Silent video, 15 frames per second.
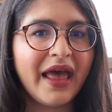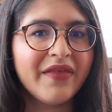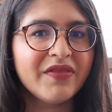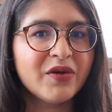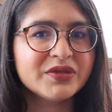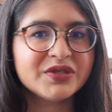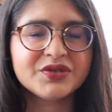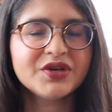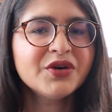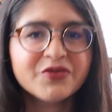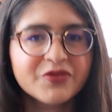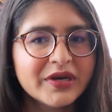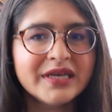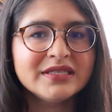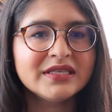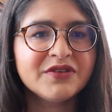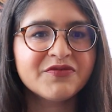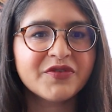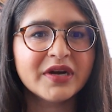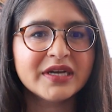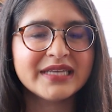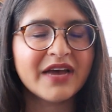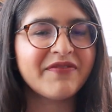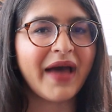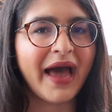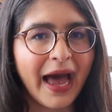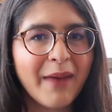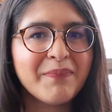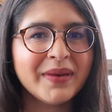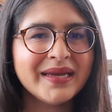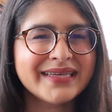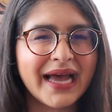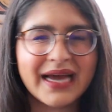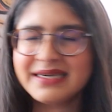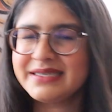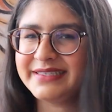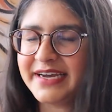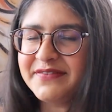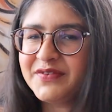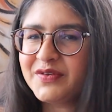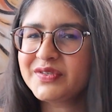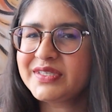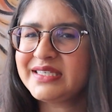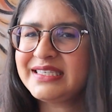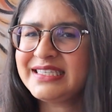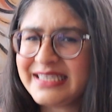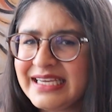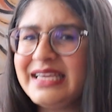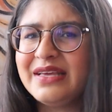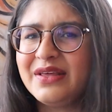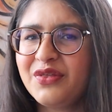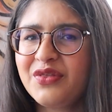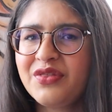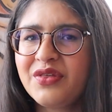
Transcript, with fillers: and there was no reason for it to have happened at Devil's Teeth.